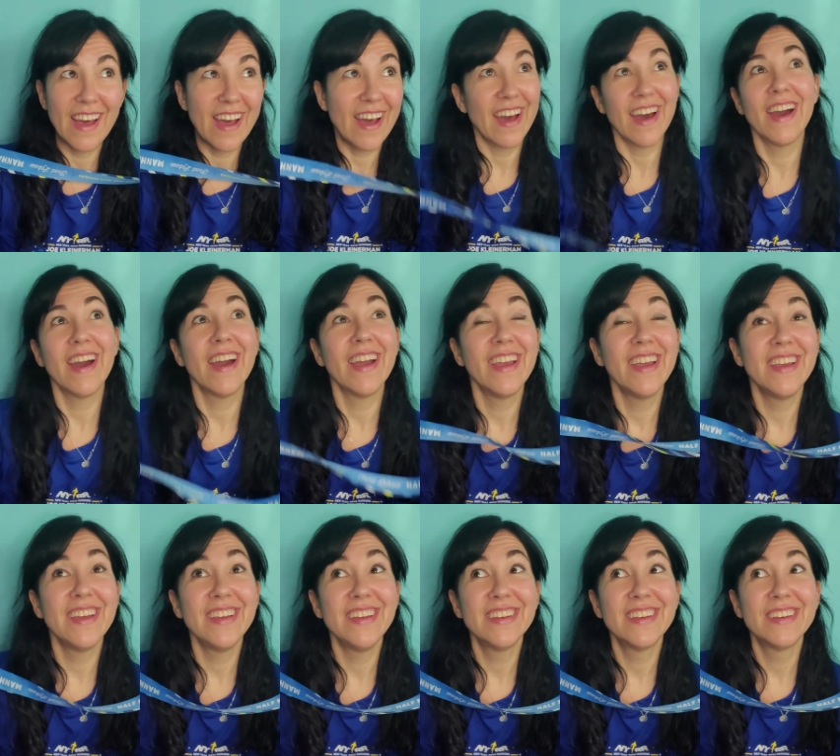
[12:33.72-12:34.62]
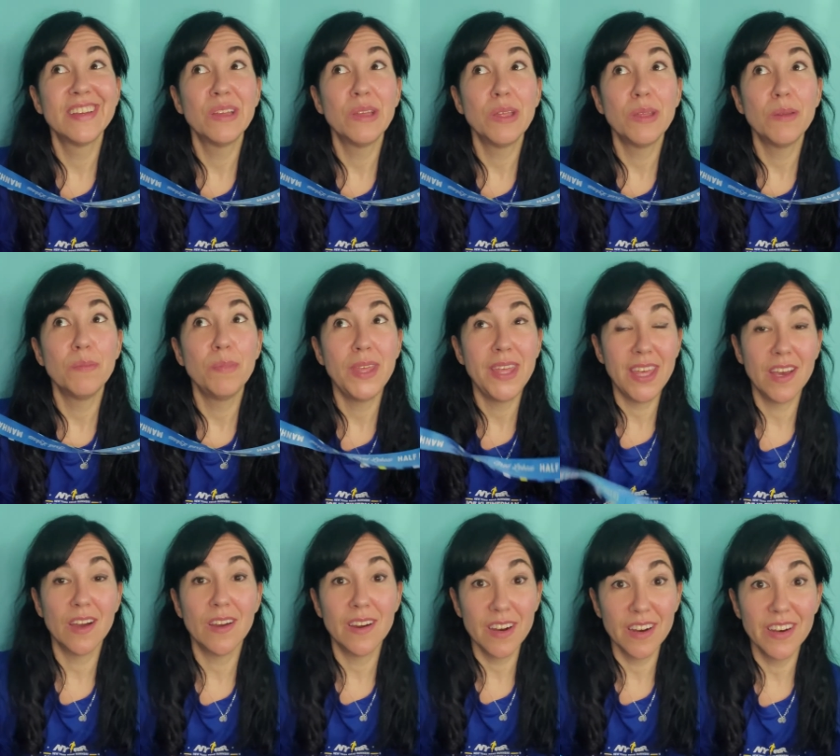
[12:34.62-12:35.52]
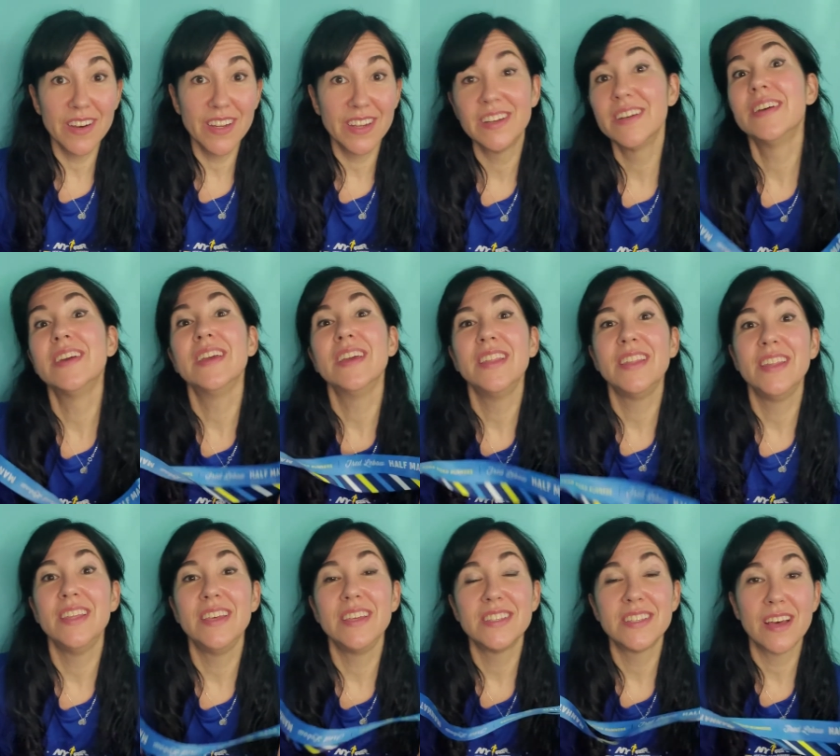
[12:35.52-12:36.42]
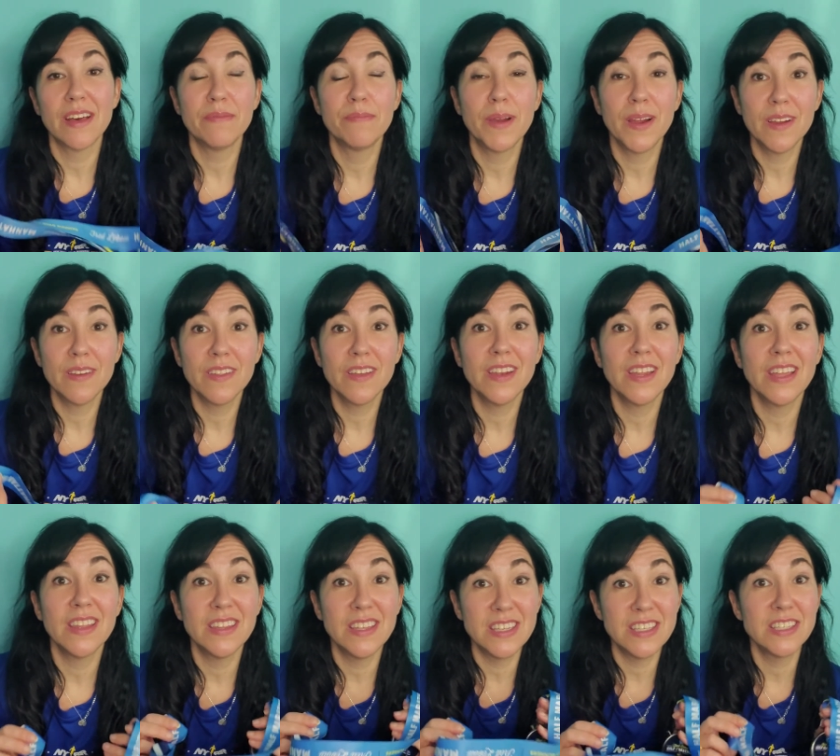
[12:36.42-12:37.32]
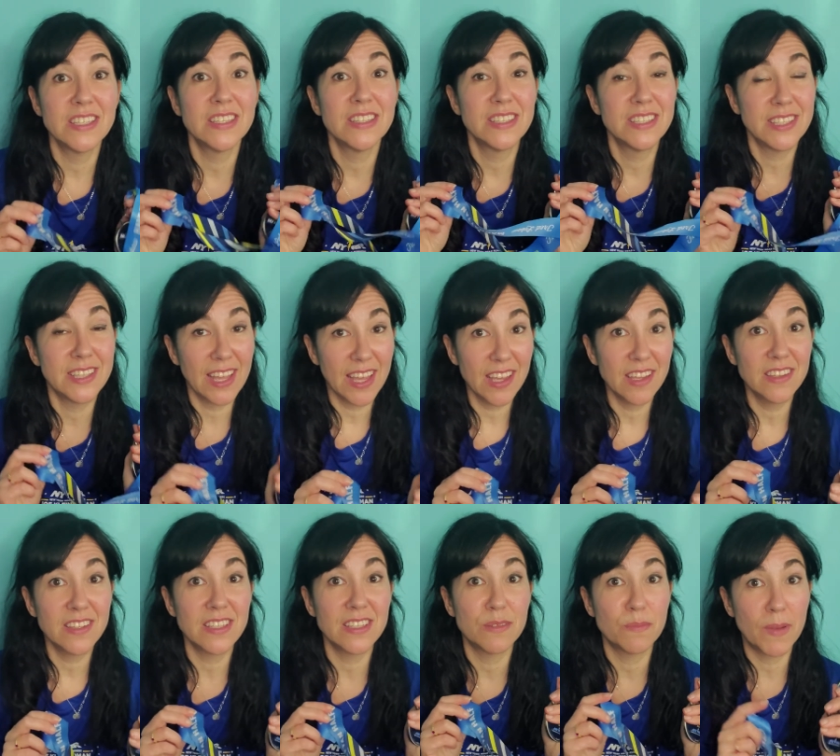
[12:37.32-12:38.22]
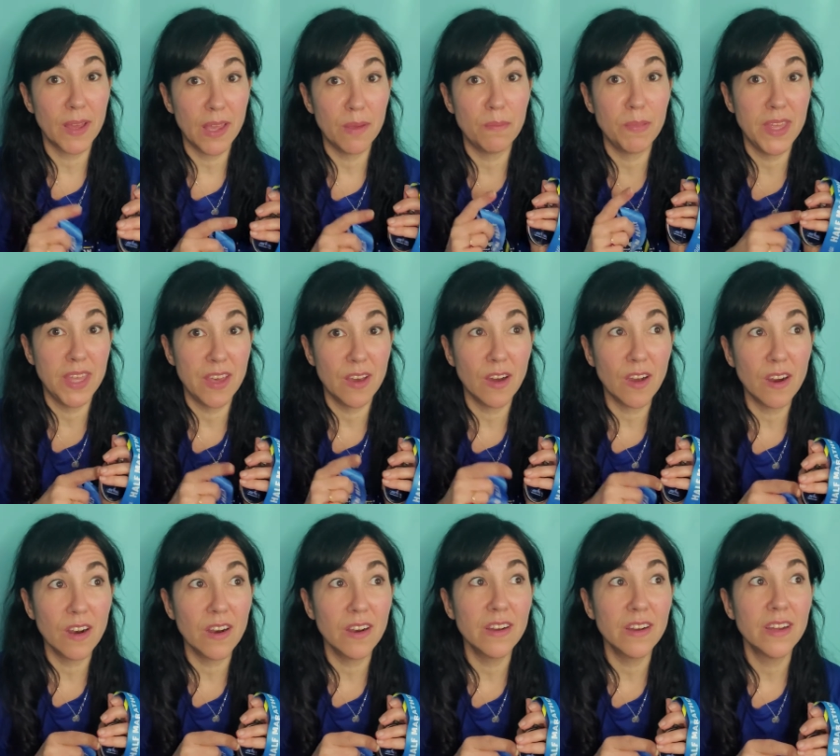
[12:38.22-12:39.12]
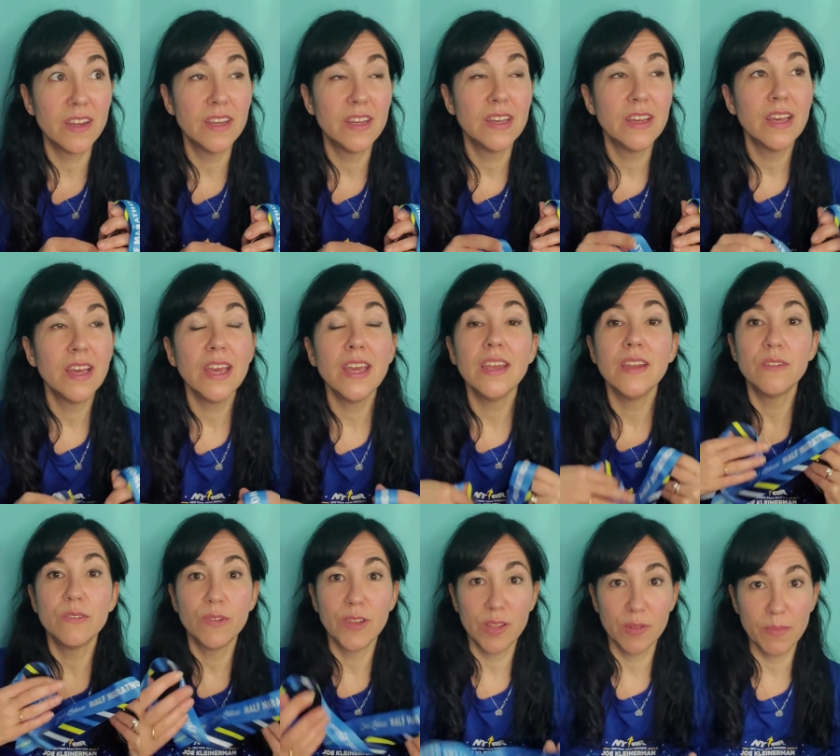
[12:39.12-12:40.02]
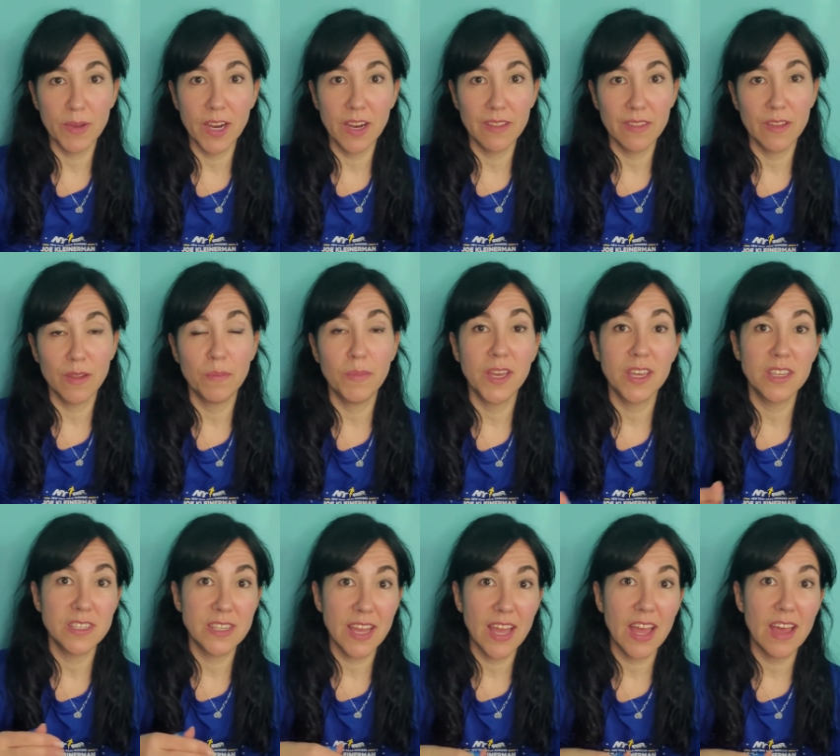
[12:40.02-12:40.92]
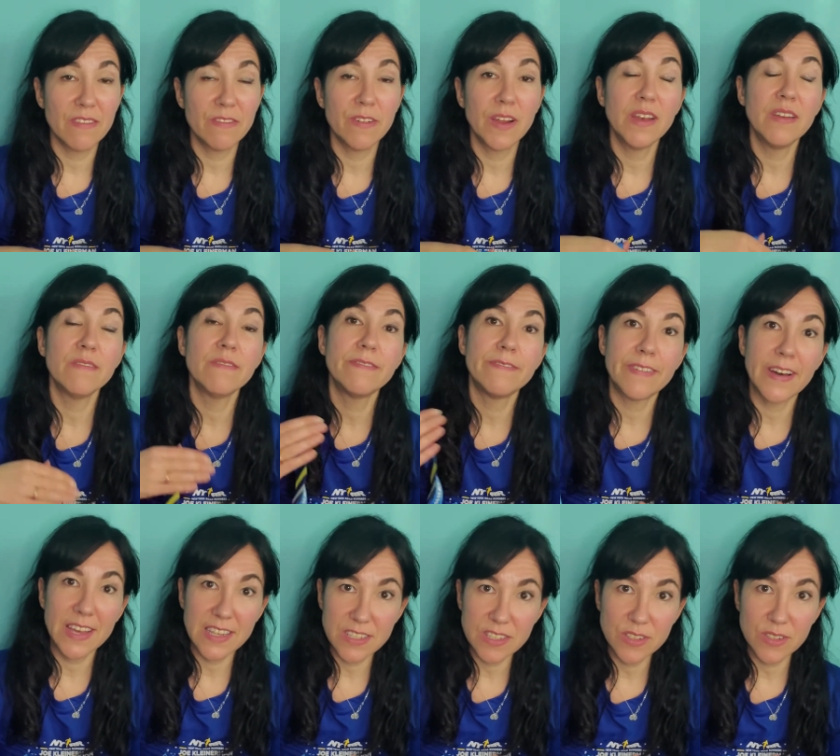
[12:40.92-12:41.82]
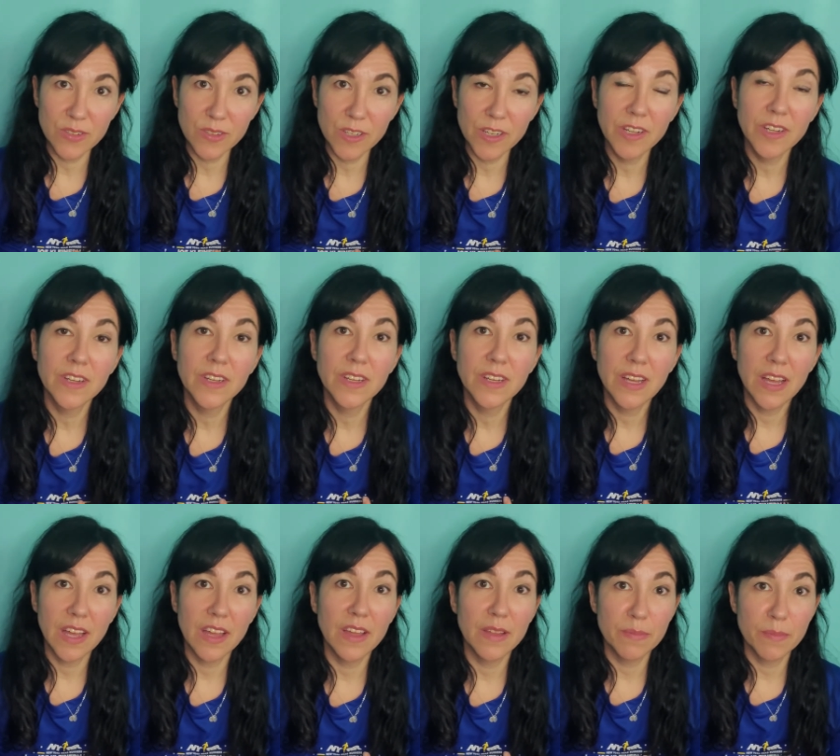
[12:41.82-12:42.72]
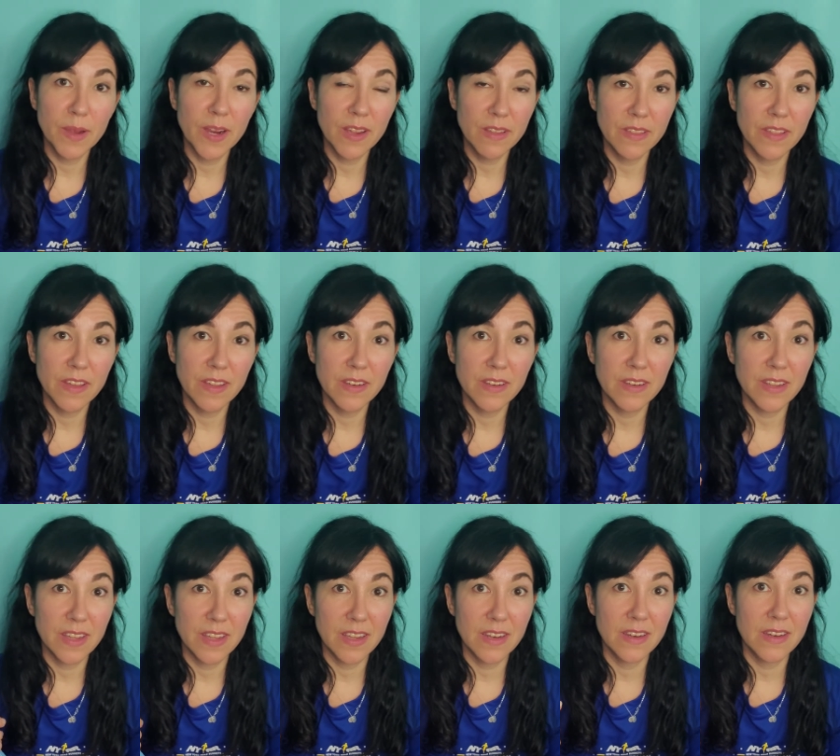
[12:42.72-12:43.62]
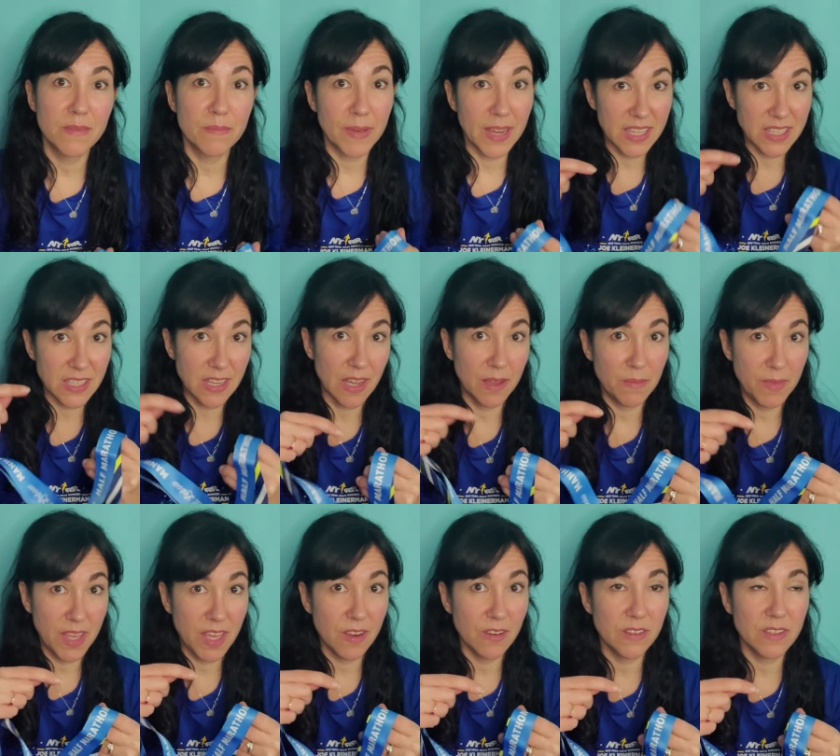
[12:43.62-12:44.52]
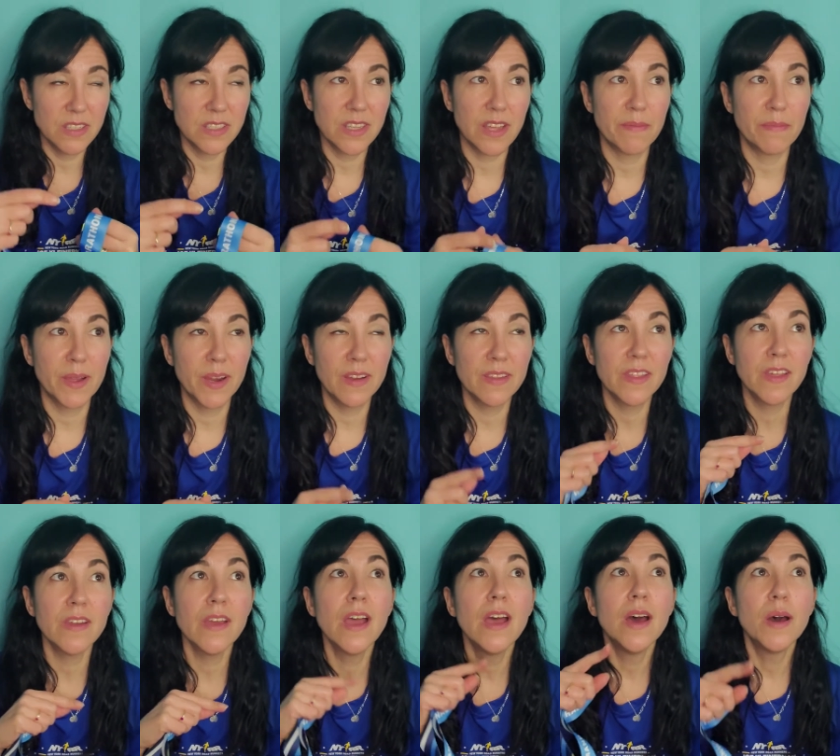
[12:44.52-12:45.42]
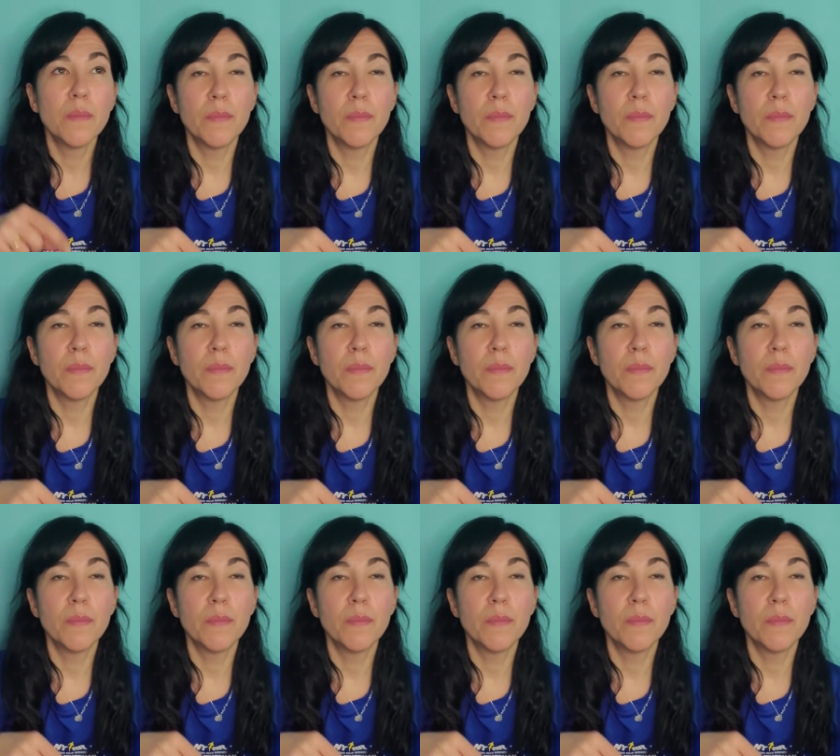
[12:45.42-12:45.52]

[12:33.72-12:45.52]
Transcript: I PR'd in this half marathon and this stands, as my PR in a real marathon because I have run faster a half marathon than my time here in this half marathon,